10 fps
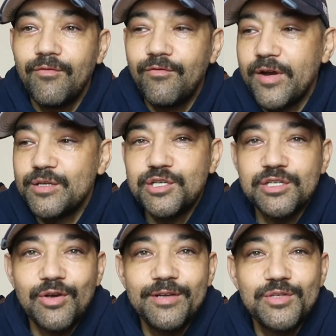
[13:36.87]
friends
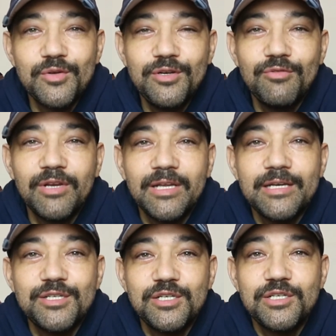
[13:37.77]
just got into a new
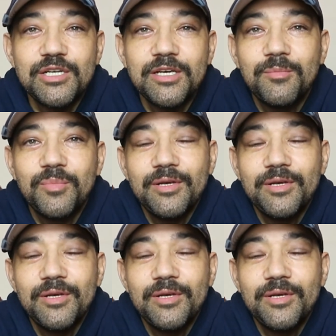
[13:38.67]
relationship.